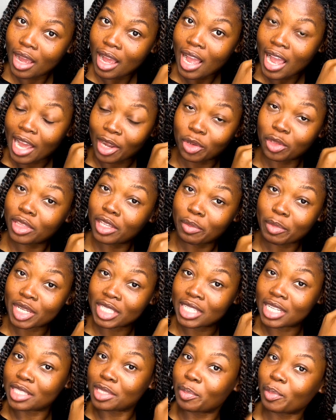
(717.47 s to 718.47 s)
I don't think my
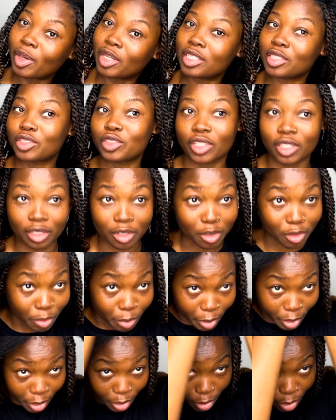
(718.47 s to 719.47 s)
center part is straight enough, but
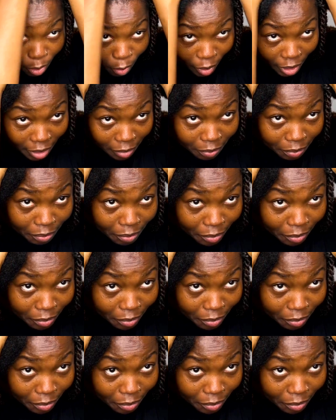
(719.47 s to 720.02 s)
you know what?